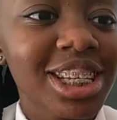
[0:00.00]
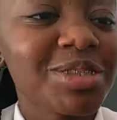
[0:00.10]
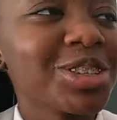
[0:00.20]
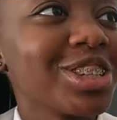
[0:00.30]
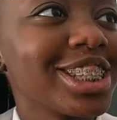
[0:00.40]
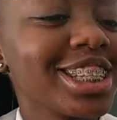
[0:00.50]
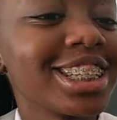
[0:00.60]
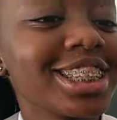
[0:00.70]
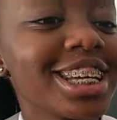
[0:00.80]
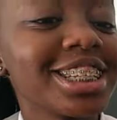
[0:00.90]
This is what
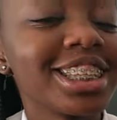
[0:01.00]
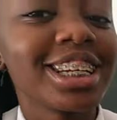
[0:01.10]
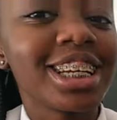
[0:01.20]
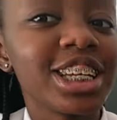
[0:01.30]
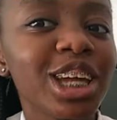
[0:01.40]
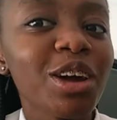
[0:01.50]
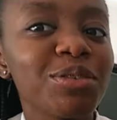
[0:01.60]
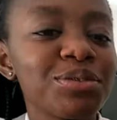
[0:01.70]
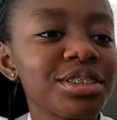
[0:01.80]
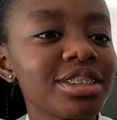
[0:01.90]
you're tasting. Tasting the
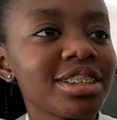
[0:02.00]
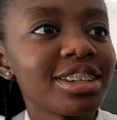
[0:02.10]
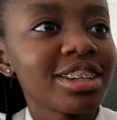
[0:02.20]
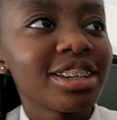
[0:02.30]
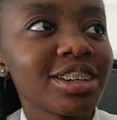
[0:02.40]
gift